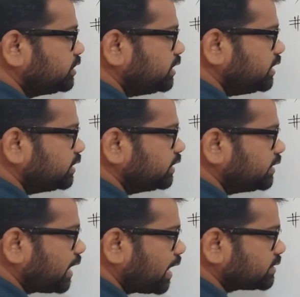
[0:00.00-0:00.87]
G,
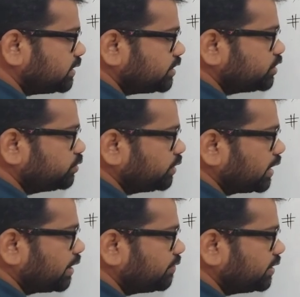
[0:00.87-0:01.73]
that is acceleration due to
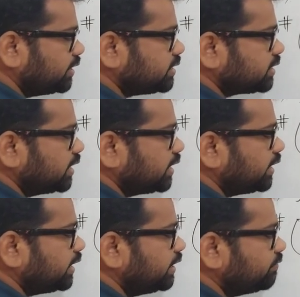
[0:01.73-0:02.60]
gravity, is
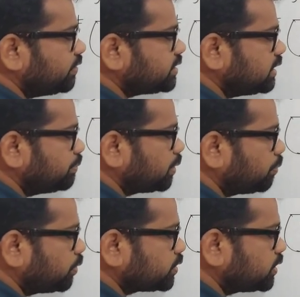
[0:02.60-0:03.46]
inversely
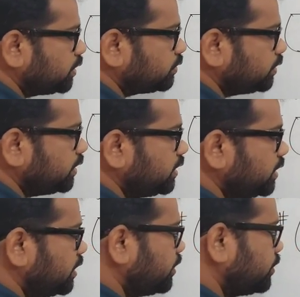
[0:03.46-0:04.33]
proportional to
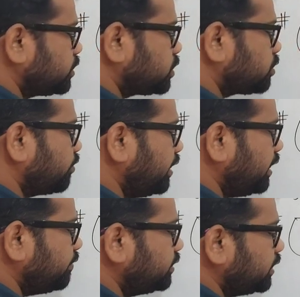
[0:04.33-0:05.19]
the
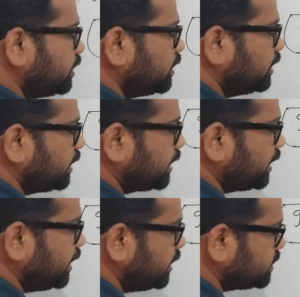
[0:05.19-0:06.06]
square of the
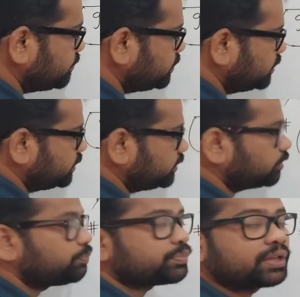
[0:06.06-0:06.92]
radius of the
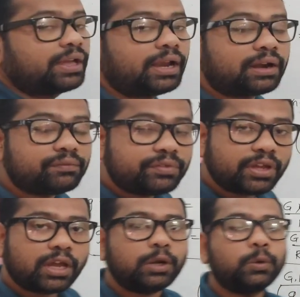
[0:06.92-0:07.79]
earth. And
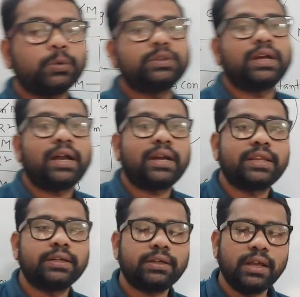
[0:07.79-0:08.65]
we all know
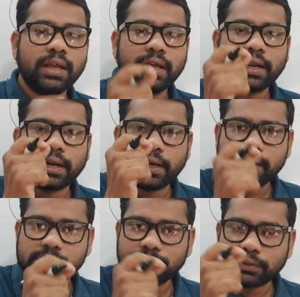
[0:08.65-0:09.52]
that here
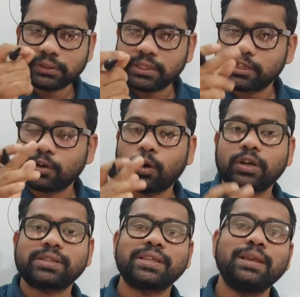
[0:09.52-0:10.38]
radius of earth is
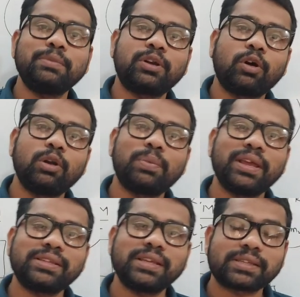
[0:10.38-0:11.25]
not the same at all
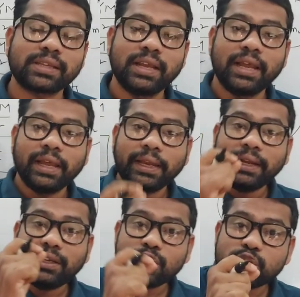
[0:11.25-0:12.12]
places,
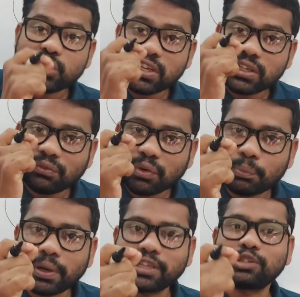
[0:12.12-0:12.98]
it is changing
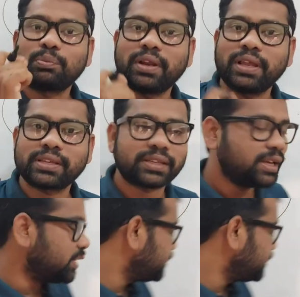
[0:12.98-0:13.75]
from place to place.